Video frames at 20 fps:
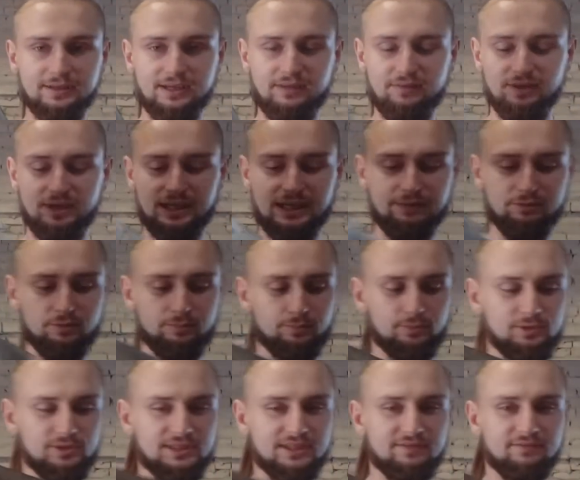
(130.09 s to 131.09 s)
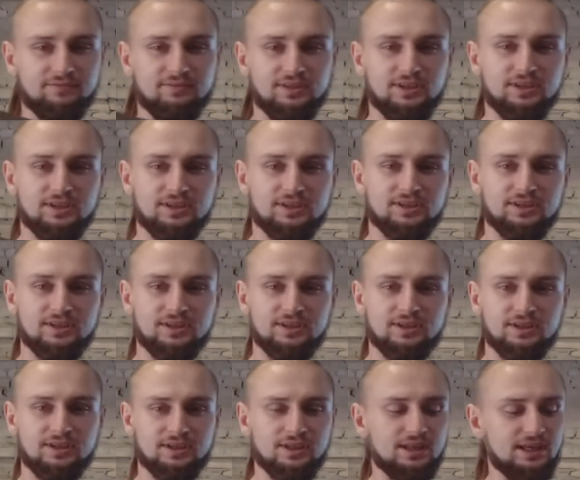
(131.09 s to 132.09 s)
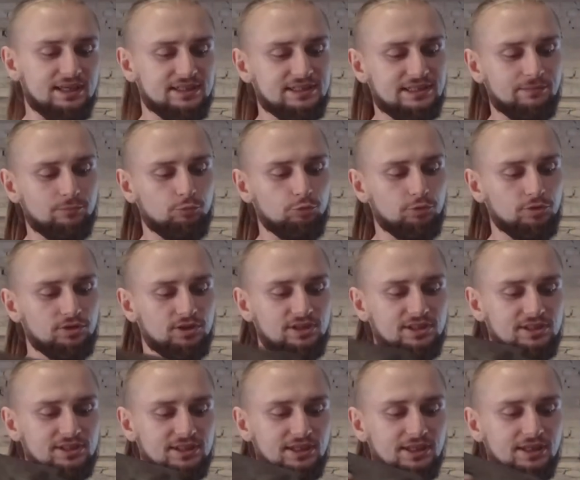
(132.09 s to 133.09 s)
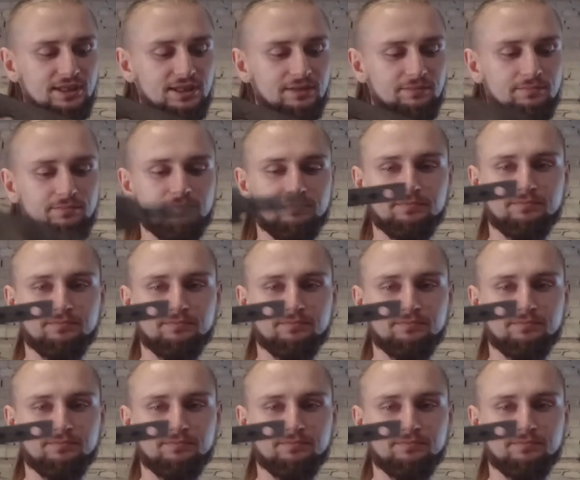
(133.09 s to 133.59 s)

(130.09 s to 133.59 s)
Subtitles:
I think I have to put something like some wood inside and